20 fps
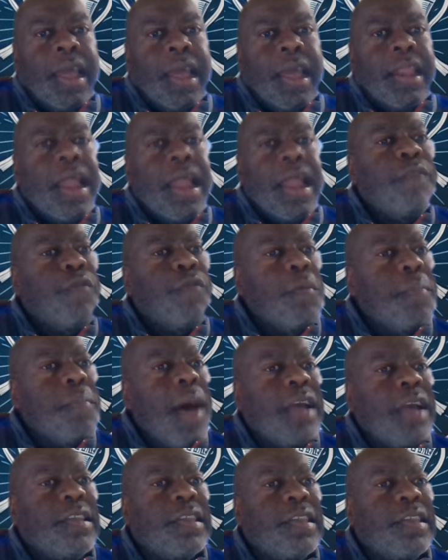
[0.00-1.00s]
Not for
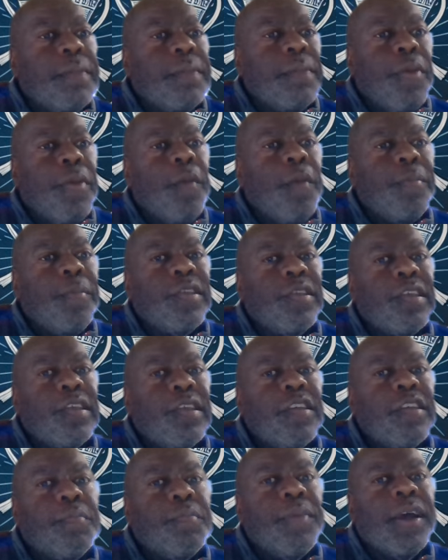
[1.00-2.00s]
boxing
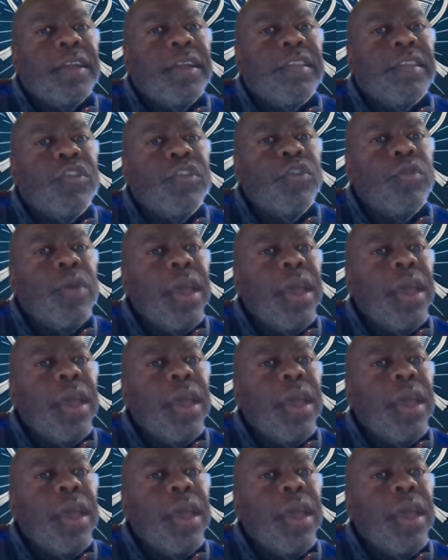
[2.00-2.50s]
purposes, but to